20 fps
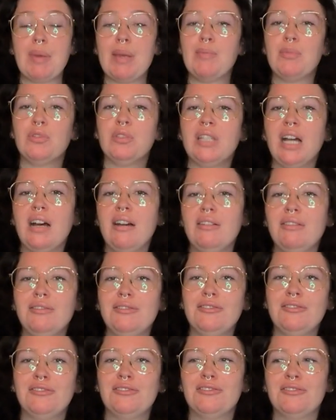But people
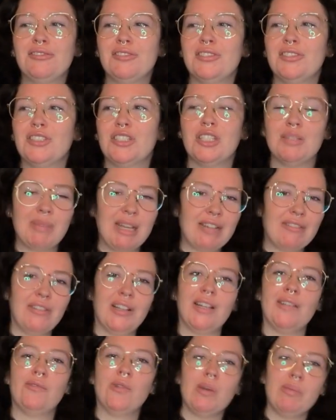love to
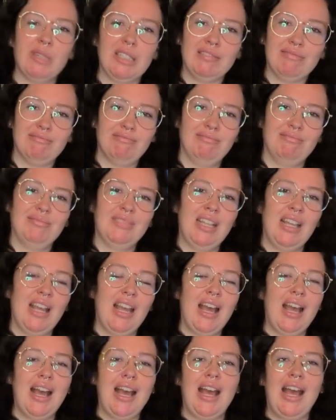make fun of women.
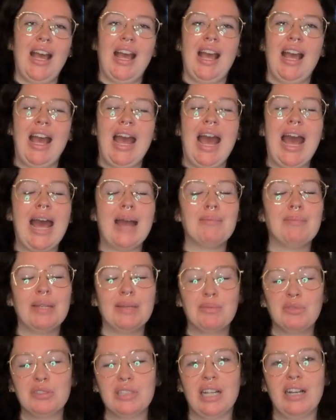
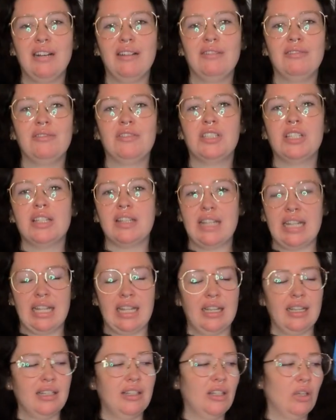And people love to
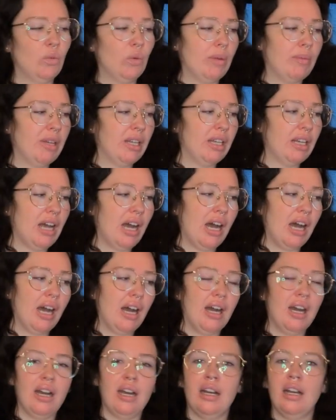think that women
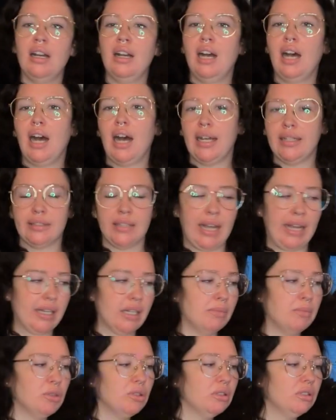are
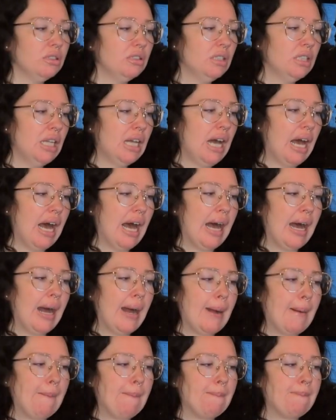unlikable.
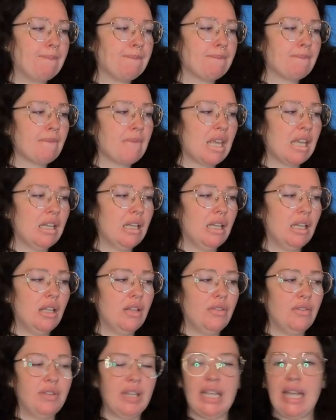
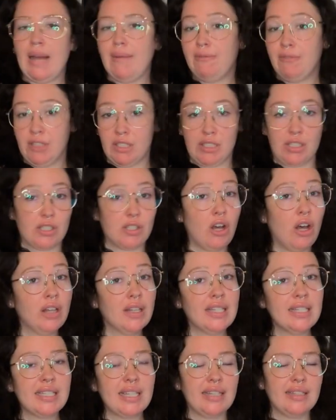The emphasis
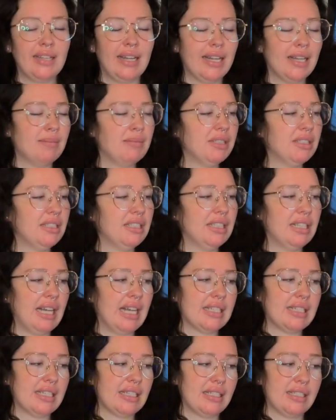on this
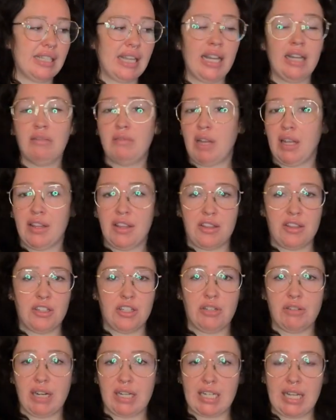unlikability, as I say, rather
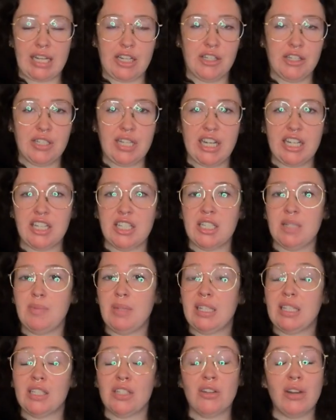than direct
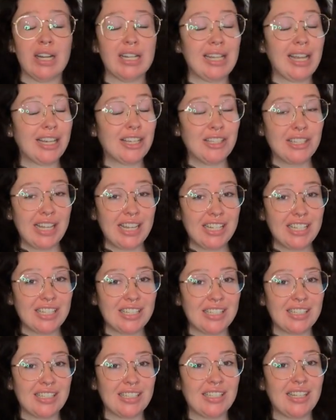accusations, because direct
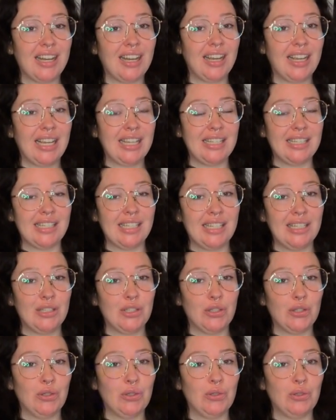accusations are
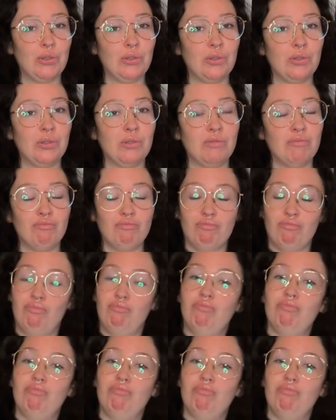easy to